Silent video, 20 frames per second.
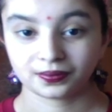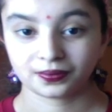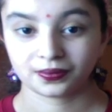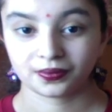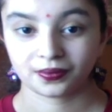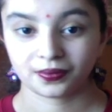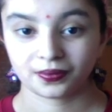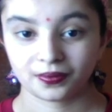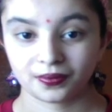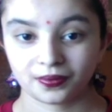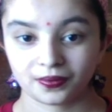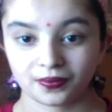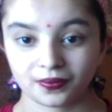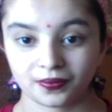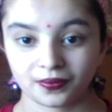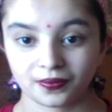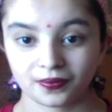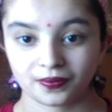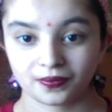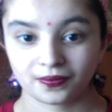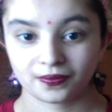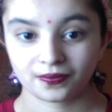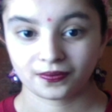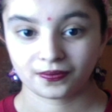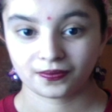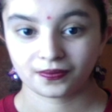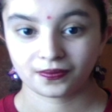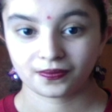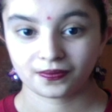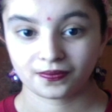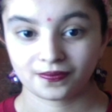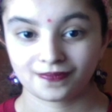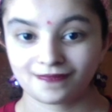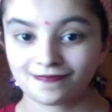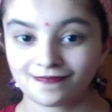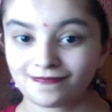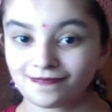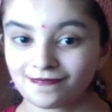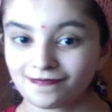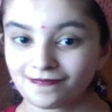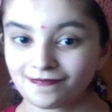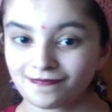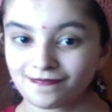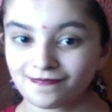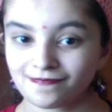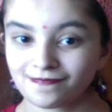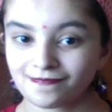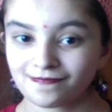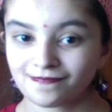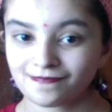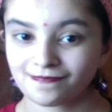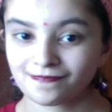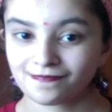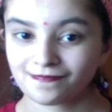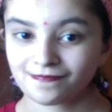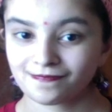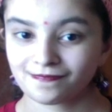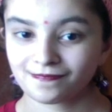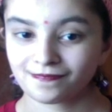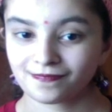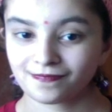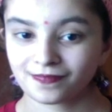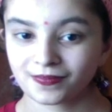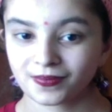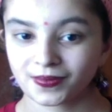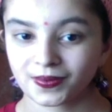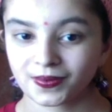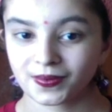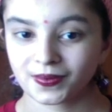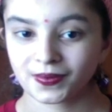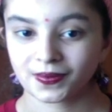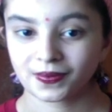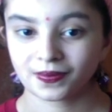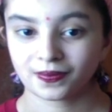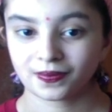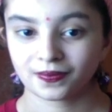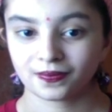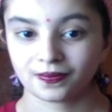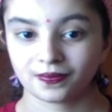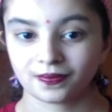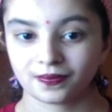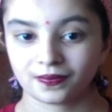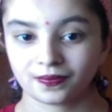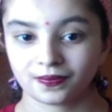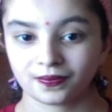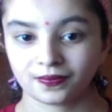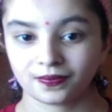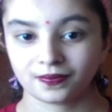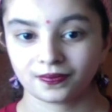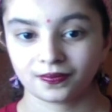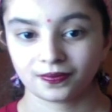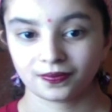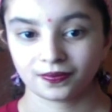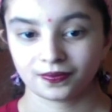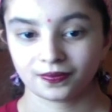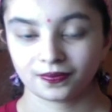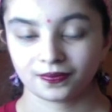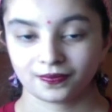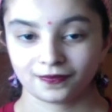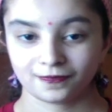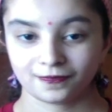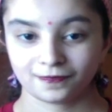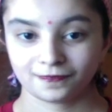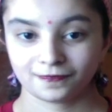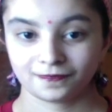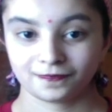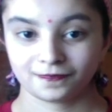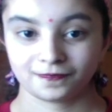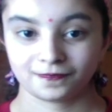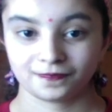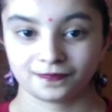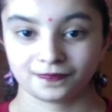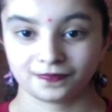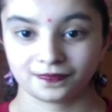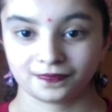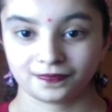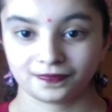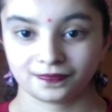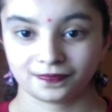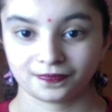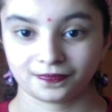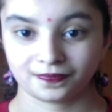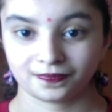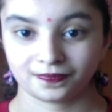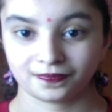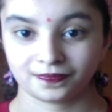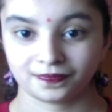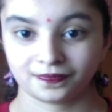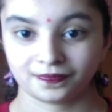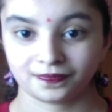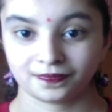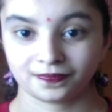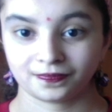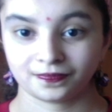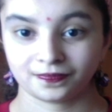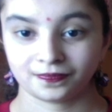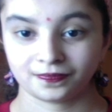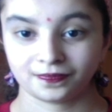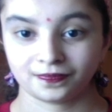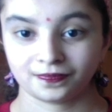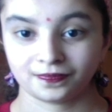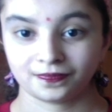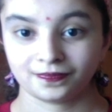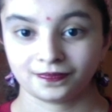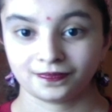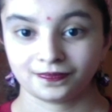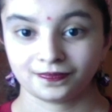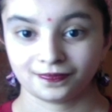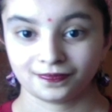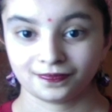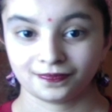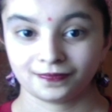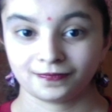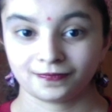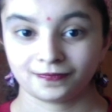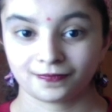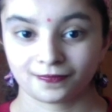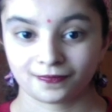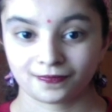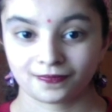No words are spoken by the person on screen.